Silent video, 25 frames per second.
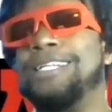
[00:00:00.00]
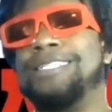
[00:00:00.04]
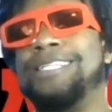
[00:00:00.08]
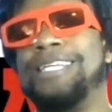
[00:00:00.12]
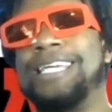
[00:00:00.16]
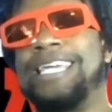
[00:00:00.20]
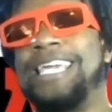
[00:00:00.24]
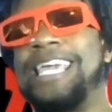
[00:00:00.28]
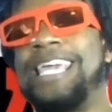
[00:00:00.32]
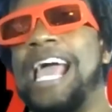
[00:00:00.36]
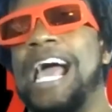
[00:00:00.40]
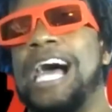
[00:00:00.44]

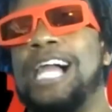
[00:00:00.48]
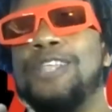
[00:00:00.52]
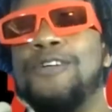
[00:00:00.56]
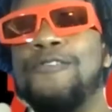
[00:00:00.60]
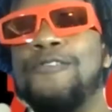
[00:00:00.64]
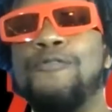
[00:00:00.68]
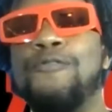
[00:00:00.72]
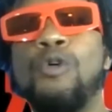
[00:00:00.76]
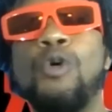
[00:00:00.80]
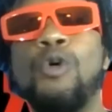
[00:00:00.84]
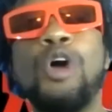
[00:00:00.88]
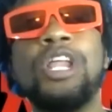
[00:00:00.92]
to
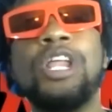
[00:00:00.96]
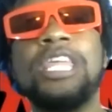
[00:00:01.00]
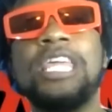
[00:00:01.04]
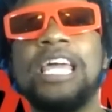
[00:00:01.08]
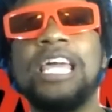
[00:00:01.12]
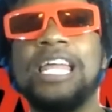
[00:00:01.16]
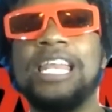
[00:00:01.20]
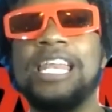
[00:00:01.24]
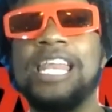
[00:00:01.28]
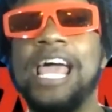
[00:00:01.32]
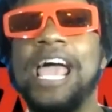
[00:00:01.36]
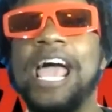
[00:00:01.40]

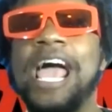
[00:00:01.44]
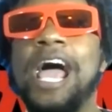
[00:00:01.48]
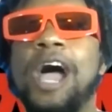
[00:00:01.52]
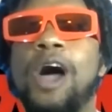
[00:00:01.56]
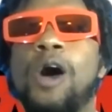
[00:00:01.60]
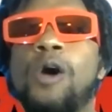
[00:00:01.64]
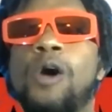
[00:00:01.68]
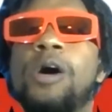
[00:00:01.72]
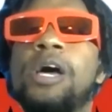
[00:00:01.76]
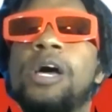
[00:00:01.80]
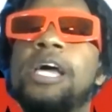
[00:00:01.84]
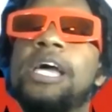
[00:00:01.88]
California
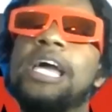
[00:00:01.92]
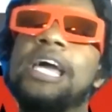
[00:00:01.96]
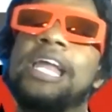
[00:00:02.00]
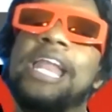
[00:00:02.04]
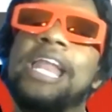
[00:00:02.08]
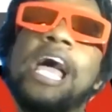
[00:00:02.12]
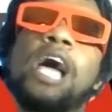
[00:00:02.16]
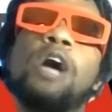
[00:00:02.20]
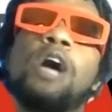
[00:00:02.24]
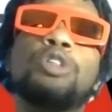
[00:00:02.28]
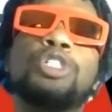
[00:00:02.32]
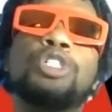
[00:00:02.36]
now, and
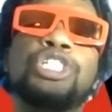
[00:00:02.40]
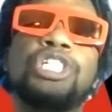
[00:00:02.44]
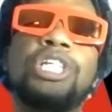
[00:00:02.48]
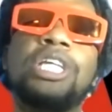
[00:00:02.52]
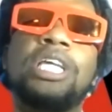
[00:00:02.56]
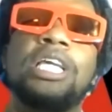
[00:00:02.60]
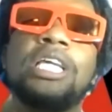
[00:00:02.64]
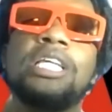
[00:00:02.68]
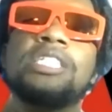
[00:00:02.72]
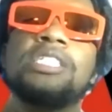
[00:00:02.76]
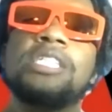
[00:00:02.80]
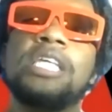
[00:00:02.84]
how
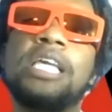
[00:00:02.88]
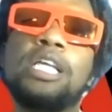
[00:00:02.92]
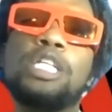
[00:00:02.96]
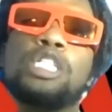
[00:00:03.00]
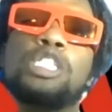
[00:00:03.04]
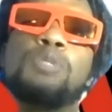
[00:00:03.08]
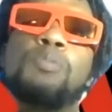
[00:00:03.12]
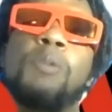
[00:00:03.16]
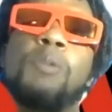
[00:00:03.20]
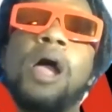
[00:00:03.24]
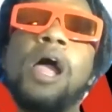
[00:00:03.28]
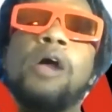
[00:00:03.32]
she's
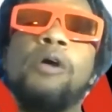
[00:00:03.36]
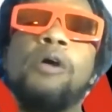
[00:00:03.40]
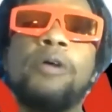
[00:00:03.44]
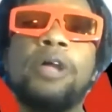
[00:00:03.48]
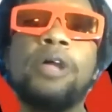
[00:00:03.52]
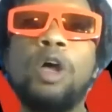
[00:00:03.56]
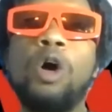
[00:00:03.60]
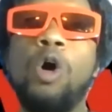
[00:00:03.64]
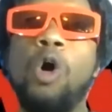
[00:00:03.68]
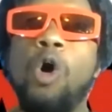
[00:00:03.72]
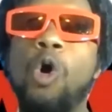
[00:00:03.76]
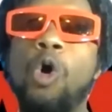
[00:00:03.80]

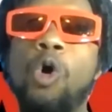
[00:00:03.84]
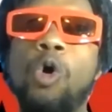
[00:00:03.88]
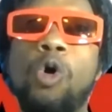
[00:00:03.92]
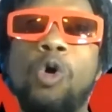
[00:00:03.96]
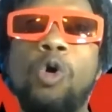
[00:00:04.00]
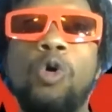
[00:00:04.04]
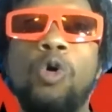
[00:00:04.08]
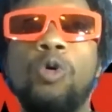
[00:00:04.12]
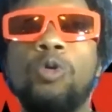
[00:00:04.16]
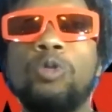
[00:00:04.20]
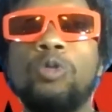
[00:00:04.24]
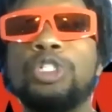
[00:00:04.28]
inspiring a
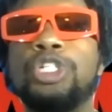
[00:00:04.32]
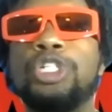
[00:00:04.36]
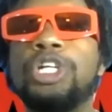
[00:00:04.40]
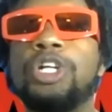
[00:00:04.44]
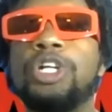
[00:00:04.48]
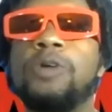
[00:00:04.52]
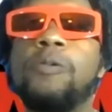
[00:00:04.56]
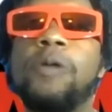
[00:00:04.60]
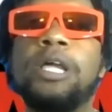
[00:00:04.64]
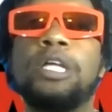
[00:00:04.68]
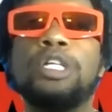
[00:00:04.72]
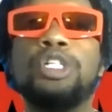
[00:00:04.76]
whole
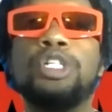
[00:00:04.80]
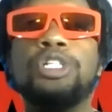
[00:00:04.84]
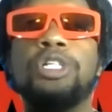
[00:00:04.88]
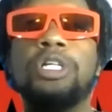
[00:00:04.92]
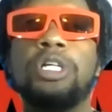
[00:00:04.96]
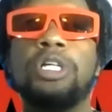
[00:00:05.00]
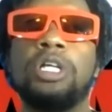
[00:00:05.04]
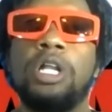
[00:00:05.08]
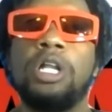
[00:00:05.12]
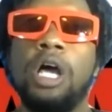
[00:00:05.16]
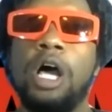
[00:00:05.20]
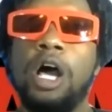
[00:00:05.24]

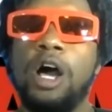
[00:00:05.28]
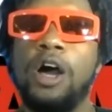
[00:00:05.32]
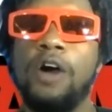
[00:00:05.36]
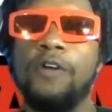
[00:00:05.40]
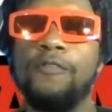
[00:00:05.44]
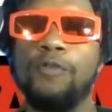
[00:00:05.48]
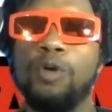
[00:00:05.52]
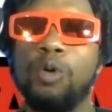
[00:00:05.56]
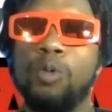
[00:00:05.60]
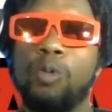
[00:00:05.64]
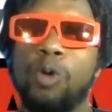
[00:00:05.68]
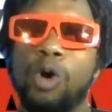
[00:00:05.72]
generation
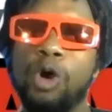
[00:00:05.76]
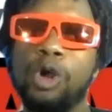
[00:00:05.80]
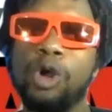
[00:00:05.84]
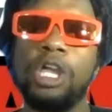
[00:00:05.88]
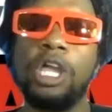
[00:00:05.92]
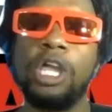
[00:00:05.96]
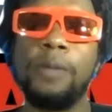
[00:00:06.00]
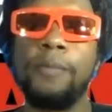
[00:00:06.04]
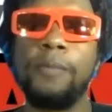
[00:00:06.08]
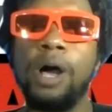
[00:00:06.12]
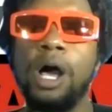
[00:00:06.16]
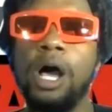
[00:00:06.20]
of
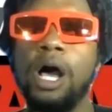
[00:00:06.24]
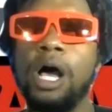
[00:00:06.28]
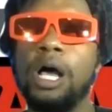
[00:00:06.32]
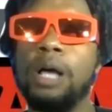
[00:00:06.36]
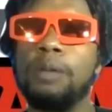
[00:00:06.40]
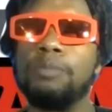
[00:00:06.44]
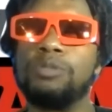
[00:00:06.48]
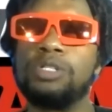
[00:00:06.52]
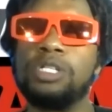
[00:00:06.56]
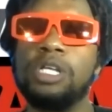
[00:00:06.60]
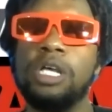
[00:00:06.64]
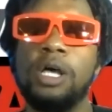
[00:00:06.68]
working
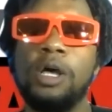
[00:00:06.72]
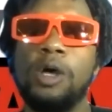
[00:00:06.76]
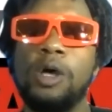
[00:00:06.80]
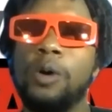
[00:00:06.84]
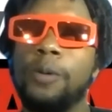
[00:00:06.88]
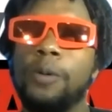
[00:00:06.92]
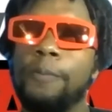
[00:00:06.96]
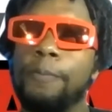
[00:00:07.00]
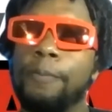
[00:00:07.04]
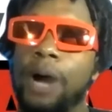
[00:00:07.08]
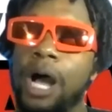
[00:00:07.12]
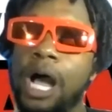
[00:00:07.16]
moms
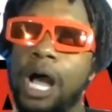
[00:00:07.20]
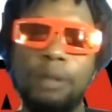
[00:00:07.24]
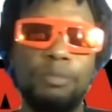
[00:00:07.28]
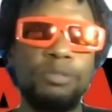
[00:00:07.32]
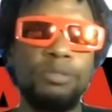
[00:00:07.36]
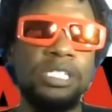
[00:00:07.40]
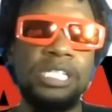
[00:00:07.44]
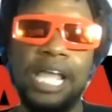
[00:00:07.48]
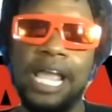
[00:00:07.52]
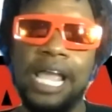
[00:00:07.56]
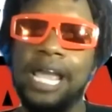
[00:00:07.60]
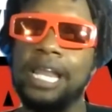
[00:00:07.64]

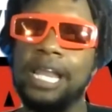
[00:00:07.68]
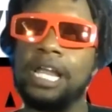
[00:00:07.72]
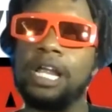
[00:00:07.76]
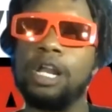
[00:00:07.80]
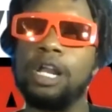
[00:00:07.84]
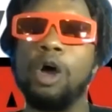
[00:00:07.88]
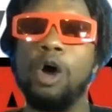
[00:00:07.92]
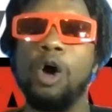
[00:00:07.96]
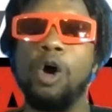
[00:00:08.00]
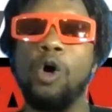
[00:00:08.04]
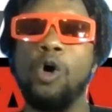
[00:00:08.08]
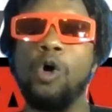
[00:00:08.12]
staying
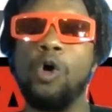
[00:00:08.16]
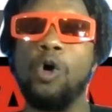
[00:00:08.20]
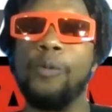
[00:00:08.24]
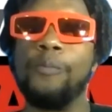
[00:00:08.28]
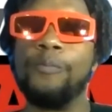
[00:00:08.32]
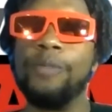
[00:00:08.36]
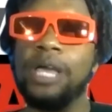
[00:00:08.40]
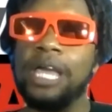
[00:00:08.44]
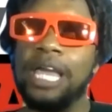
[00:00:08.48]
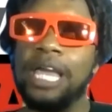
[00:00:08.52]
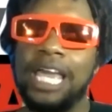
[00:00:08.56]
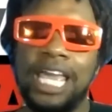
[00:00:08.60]
at
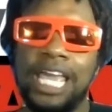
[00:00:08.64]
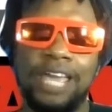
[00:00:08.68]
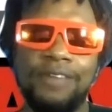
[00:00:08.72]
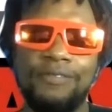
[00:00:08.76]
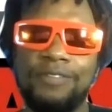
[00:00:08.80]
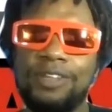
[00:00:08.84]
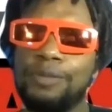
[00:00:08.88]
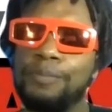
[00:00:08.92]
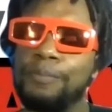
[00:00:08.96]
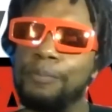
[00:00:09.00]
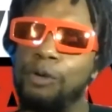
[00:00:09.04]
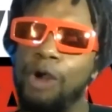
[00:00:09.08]
home,
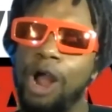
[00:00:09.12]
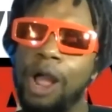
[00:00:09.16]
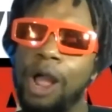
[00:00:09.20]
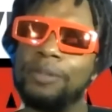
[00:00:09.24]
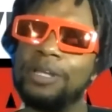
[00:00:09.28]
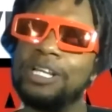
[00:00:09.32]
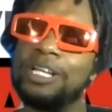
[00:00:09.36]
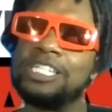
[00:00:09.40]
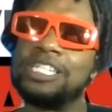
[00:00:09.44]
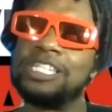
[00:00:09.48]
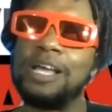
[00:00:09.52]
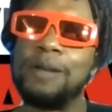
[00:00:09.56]
even
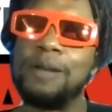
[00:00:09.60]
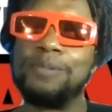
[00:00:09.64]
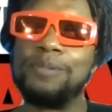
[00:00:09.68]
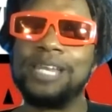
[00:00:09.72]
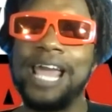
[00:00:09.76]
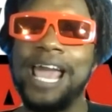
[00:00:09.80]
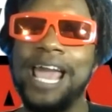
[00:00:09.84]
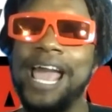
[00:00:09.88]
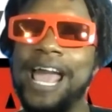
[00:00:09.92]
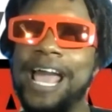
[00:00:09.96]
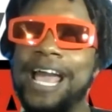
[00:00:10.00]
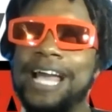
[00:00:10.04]
probably some
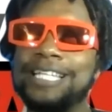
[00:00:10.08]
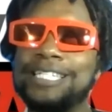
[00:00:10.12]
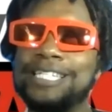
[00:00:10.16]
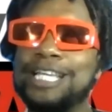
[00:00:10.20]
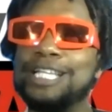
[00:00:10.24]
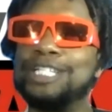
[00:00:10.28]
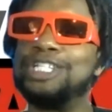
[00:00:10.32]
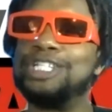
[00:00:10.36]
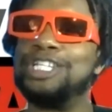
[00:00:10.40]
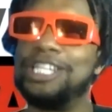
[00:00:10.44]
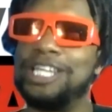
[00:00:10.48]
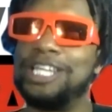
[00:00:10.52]
dads,
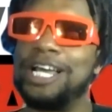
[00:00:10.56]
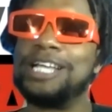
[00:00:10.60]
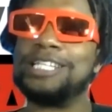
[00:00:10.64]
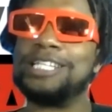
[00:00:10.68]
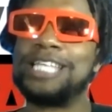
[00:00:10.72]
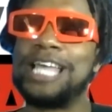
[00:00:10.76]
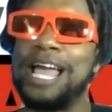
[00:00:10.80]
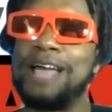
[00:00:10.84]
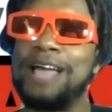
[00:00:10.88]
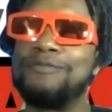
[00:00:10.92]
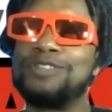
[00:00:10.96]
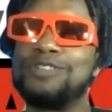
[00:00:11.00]
because she
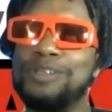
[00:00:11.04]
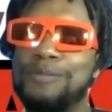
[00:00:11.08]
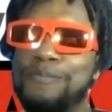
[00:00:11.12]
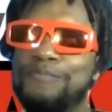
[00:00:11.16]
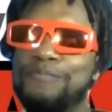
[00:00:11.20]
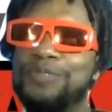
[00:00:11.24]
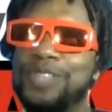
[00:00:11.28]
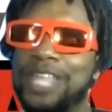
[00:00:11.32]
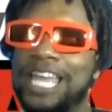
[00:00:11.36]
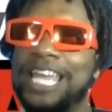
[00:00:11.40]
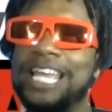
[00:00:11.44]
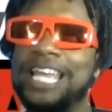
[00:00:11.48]
does have
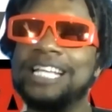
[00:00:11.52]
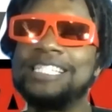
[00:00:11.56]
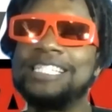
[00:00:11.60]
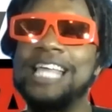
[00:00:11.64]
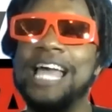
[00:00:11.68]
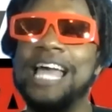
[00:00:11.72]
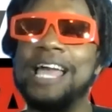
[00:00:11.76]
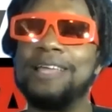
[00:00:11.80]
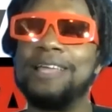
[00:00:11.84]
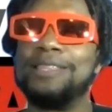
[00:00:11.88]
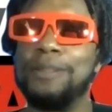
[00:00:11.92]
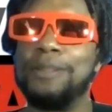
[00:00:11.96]
some things
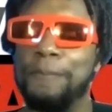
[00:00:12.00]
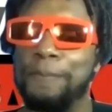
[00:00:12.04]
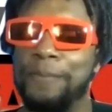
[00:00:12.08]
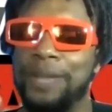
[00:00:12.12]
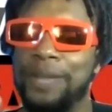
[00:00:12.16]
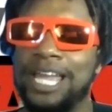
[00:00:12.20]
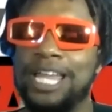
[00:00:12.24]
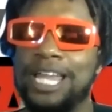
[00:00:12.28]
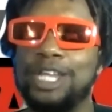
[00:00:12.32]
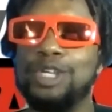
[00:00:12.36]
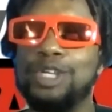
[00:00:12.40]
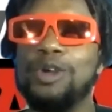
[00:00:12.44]
that the
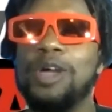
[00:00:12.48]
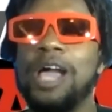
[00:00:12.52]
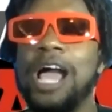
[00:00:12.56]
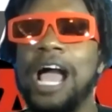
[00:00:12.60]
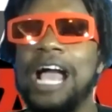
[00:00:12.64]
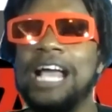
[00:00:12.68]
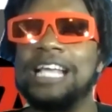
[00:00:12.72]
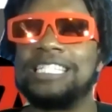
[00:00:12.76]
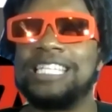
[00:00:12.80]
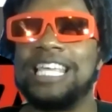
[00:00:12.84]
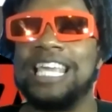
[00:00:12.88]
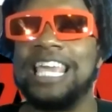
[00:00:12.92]
men, you
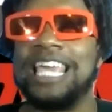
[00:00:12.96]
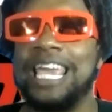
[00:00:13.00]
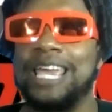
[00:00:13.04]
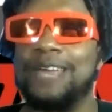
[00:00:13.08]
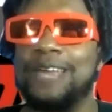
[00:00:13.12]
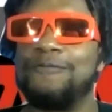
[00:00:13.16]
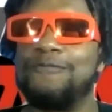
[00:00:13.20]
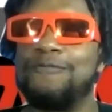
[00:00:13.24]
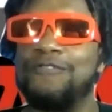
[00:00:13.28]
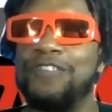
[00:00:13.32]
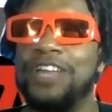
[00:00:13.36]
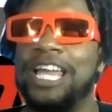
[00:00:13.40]
guys can
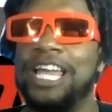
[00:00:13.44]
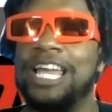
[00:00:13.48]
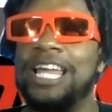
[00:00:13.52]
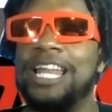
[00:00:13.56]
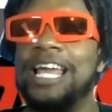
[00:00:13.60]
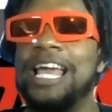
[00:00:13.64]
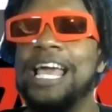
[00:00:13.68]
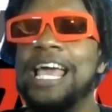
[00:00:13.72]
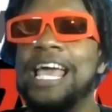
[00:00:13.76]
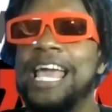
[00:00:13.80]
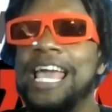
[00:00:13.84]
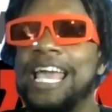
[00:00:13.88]
get fit,
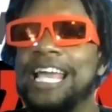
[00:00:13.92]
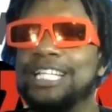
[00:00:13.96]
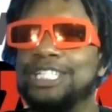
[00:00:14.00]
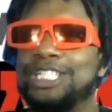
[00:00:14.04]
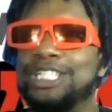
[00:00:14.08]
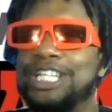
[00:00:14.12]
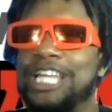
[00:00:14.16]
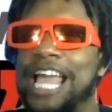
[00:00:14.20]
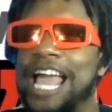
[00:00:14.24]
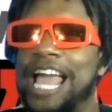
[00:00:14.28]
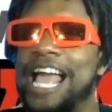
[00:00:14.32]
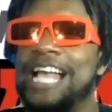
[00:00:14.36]
and
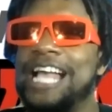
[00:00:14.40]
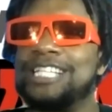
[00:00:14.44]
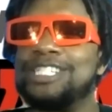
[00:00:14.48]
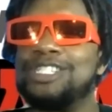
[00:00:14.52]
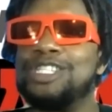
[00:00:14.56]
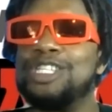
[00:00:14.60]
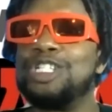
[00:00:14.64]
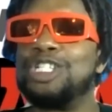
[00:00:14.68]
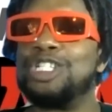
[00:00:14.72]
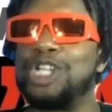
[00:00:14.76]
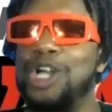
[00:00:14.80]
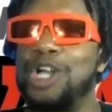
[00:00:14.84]
she has
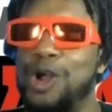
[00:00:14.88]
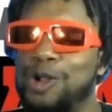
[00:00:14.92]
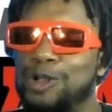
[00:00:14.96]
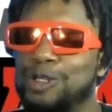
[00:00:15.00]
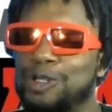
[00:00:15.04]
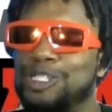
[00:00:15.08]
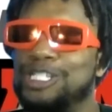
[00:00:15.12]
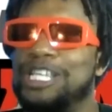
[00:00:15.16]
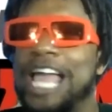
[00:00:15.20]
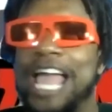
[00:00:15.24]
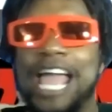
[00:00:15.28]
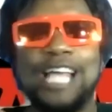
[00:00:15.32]
the
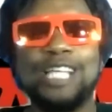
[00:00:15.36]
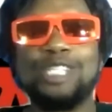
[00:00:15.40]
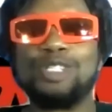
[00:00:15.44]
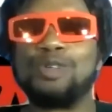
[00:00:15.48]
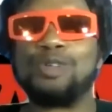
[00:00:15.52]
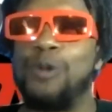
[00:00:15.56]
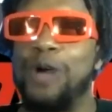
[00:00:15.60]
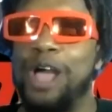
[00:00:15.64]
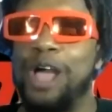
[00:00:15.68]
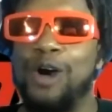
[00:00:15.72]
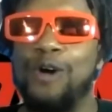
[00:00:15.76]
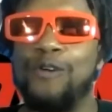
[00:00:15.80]
shirts as
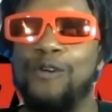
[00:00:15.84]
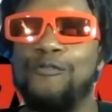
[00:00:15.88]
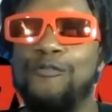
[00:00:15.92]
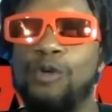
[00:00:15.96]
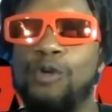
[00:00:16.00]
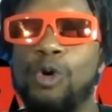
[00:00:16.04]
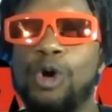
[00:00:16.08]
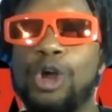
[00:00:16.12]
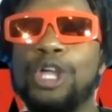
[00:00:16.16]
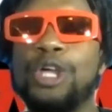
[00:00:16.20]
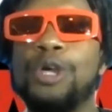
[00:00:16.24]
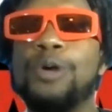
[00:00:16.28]
well
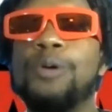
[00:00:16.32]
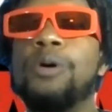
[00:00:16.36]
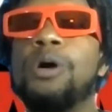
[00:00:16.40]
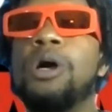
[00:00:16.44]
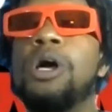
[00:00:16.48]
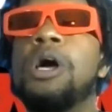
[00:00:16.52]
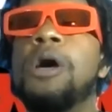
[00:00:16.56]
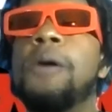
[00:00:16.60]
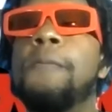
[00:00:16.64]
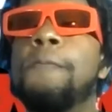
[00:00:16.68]
for you.